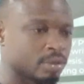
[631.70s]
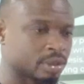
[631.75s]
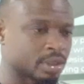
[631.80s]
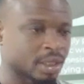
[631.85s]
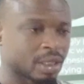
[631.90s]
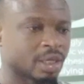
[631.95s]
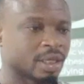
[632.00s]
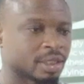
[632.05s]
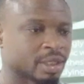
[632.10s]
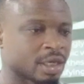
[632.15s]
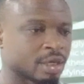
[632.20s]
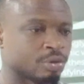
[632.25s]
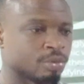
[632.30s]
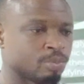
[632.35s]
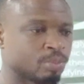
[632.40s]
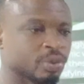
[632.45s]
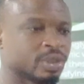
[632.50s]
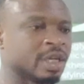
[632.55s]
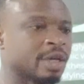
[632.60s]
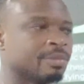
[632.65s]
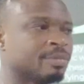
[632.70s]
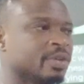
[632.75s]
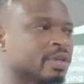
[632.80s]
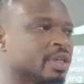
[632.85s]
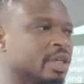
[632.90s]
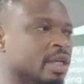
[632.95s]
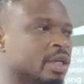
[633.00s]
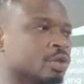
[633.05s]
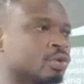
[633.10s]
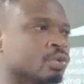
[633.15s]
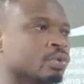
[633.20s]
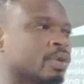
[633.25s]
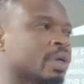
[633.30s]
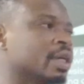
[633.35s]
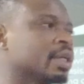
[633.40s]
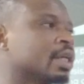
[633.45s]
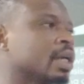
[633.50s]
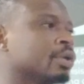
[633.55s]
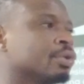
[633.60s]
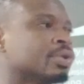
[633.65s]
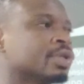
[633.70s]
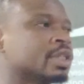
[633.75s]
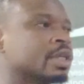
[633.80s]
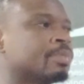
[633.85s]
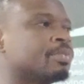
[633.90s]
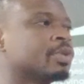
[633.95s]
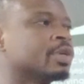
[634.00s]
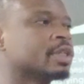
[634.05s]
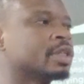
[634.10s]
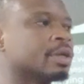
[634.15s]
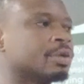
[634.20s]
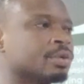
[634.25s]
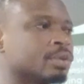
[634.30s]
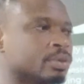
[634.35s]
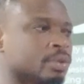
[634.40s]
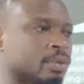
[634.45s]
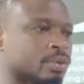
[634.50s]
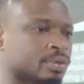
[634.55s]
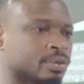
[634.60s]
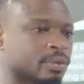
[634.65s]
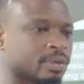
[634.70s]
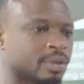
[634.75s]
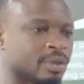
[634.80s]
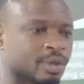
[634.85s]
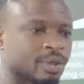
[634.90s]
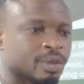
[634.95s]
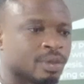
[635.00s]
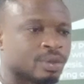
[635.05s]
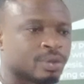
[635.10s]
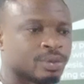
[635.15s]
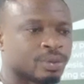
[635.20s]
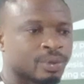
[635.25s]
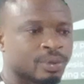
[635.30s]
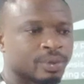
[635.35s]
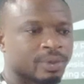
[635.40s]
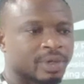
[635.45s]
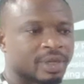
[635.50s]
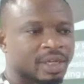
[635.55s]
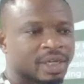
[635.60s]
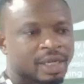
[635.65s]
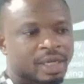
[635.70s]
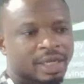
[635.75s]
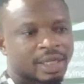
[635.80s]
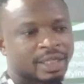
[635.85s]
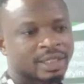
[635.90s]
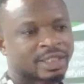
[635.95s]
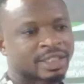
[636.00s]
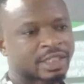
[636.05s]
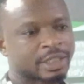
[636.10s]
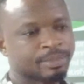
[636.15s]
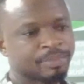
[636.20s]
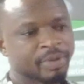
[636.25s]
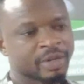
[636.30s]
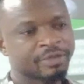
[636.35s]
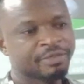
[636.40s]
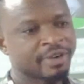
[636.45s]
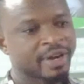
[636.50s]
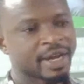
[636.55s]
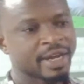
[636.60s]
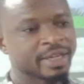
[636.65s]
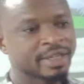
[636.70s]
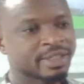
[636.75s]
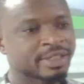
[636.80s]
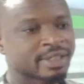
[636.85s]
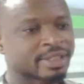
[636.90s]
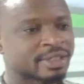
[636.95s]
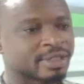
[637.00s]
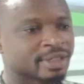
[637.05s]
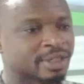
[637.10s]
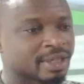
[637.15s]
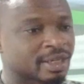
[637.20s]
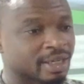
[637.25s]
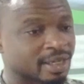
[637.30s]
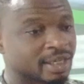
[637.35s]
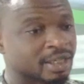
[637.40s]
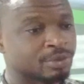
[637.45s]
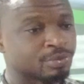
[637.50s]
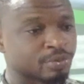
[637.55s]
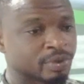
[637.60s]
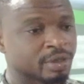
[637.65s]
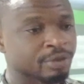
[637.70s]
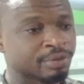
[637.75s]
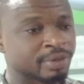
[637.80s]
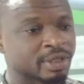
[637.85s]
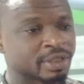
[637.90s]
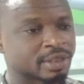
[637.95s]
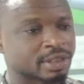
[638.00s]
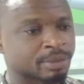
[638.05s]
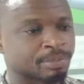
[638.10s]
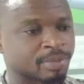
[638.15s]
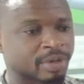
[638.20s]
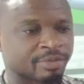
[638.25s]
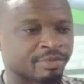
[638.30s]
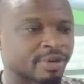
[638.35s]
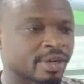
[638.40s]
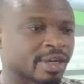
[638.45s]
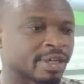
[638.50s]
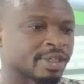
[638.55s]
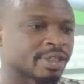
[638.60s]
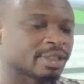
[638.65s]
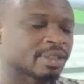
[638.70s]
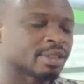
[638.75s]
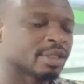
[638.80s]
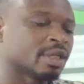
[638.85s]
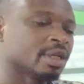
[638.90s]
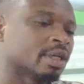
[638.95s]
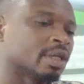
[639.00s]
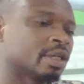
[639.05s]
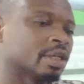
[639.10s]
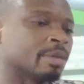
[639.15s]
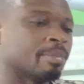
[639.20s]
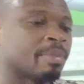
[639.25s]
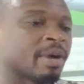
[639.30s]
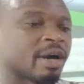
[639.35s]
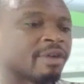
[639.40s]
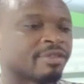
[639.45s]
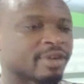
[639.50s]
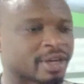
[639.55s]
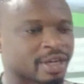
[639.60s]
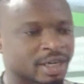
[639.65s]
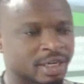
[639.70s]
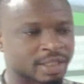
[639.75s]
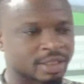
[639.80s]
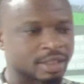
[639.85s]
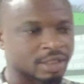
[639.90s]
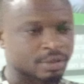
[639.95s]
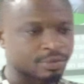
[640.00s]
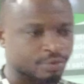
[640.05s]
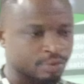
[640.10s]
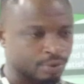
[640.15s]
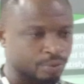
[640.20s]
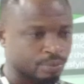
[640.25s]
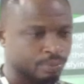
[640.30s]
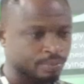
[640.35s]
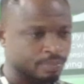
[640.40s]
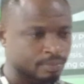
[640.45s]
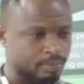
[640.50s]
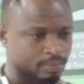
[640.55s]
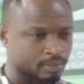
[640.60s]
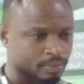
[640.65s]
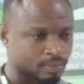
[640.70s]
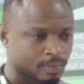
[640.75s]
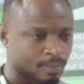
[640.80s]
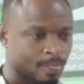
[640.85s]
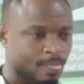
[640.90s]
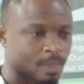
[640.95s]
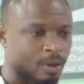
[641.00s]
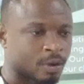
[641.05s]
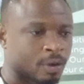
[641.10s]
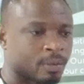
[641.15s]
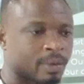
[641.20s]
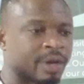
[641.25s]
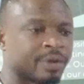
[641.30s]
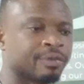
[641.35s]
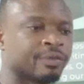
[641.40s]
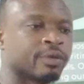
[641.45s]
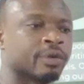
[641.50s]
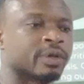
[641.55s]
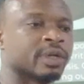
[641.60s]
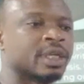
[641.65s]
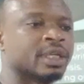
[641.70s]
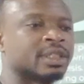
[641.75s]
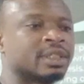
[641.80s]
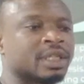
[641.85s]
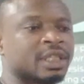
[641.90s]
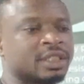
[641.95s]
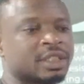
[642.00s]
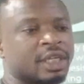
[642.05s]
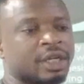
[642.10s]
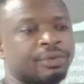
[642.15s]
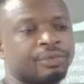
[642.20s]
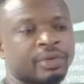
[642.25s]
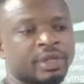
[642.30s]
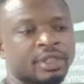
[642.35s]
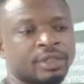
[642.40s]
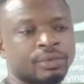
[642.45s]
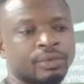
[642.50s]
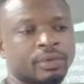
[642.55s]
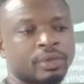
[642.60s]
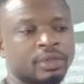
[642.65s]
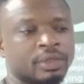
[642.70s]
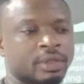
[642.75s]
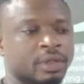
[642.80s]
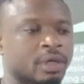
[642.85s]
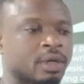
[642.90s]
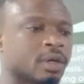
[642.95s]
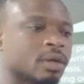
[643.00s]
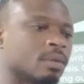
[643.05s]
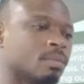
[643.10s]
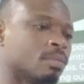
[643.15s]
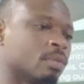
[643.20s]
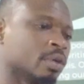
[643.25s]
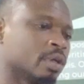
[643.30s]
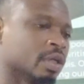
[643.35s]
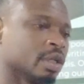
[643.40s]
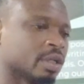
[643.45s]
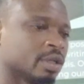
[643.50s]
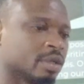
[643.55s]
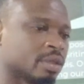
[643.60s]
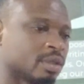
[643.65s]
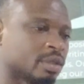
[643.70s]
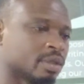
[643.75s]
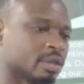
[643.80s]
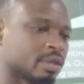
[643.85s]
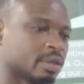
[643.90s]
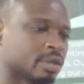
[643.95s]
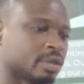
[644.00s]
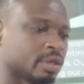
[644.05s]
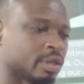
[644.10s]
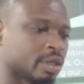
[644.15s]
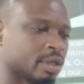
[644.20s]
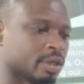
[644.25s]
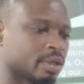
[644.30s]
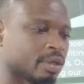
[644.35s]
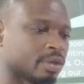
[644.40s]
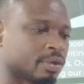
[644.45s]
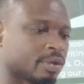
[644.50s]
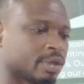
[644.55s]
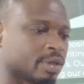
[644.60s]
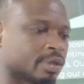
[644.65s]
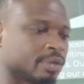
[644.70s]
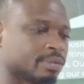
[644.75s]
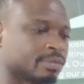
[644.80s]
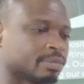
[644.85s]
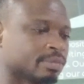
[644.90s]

that you put them in there to run, then you interpret the results. So it simplifies, it really simplifies the path analysis for you, or what we call the structural equation modeling. Okay.